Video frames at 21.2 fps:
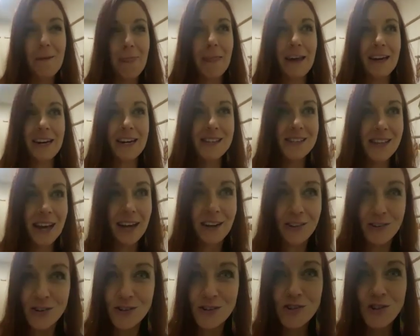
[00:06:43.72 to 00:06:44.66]
And I
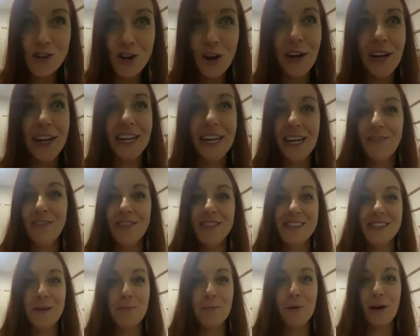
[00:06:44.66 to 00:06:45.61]
started just journeying even
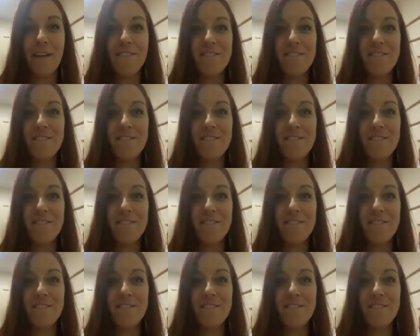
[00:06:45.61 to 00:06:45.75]
deeper.